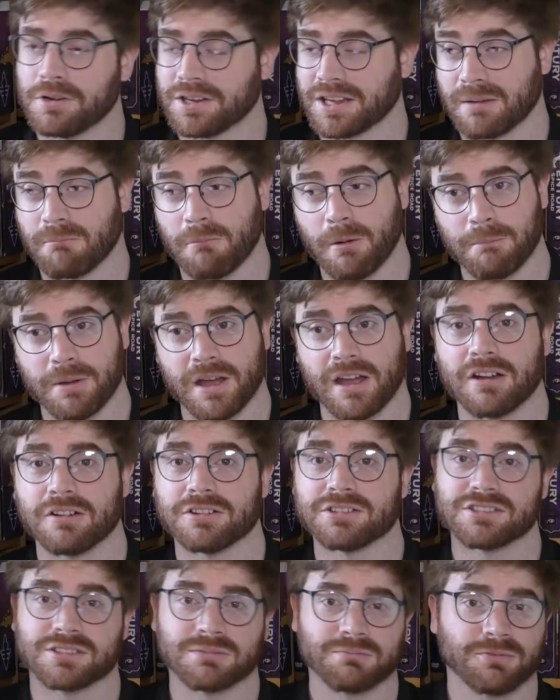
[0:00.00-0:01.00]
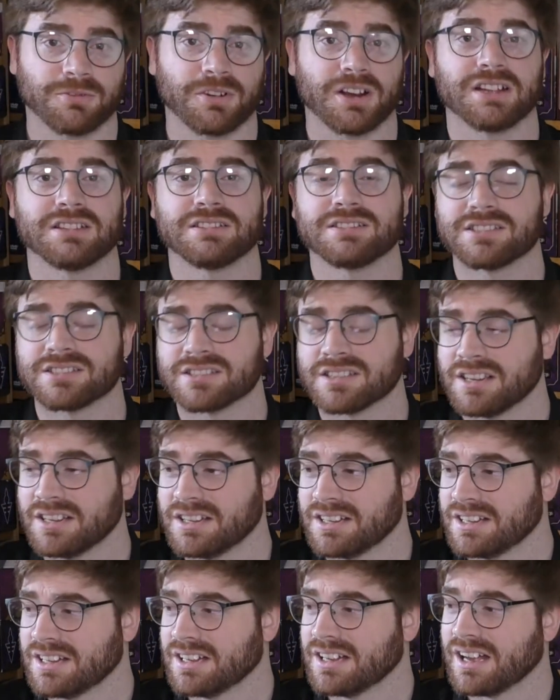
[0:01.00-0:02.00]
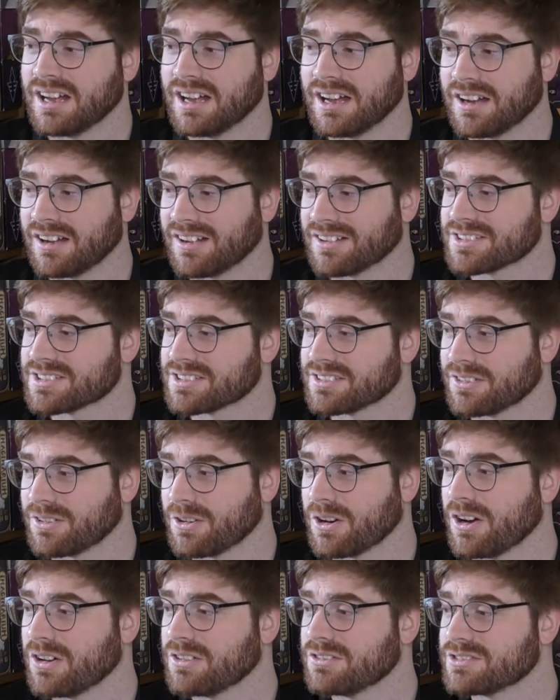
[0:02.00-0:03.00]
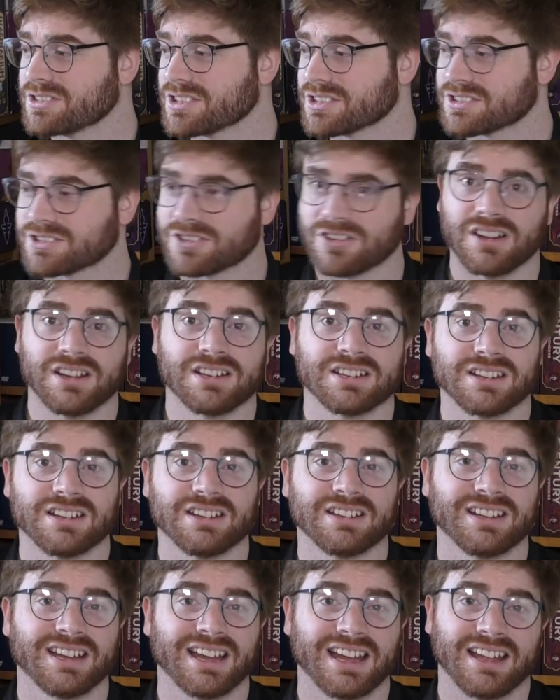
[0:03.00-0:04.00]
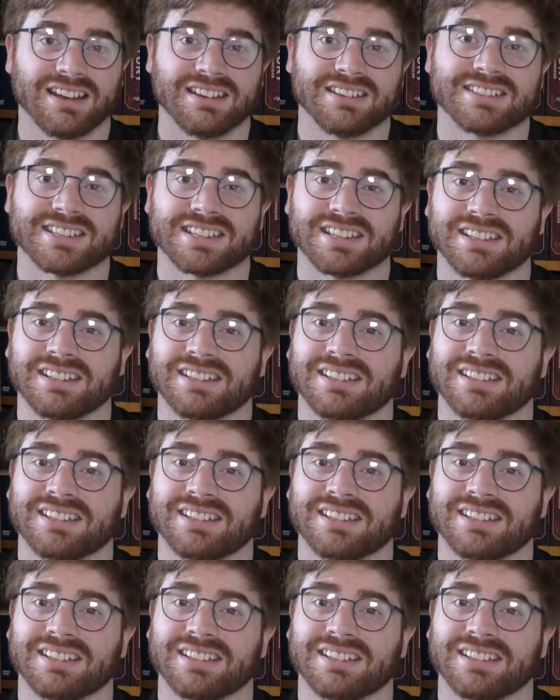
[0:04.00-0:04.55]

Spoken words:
Again, my parents and friends, us on our own, just tried it, and